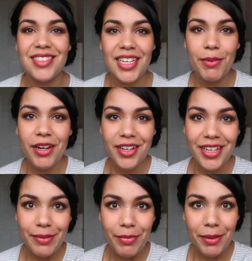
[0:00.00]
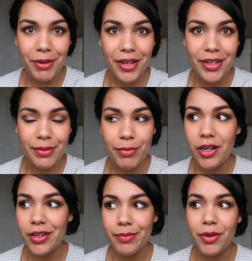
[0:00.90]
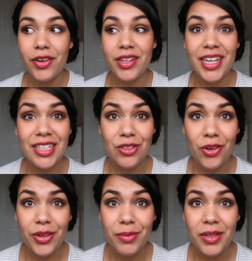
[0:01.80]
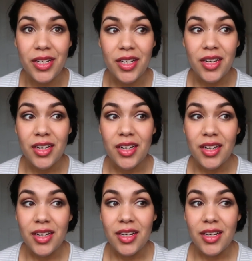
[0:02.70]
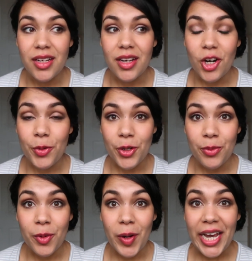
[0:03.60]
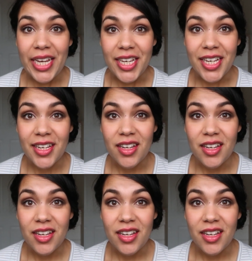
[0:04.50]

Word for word: See you, bye, bye, bye, bye, bye. Next time, I'll be on my way.